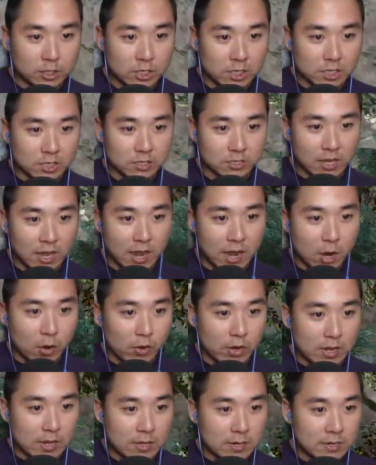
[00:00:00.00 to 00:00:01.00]
She is
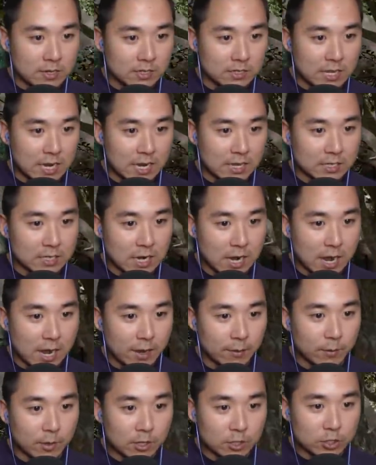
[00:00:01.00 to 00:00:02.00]
out in the
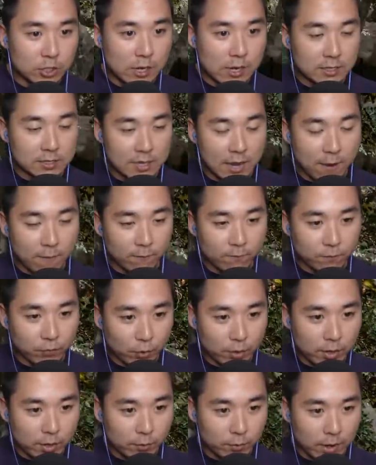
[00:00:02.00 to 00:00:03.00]
daytime. She is out
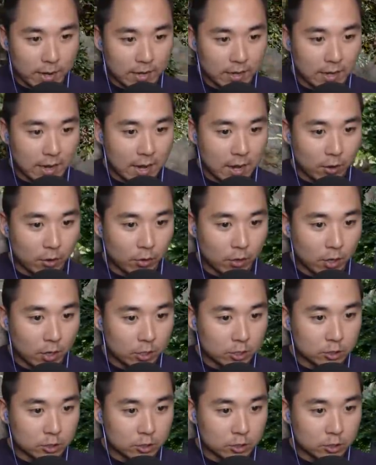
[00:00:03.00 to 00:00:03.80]
free right now.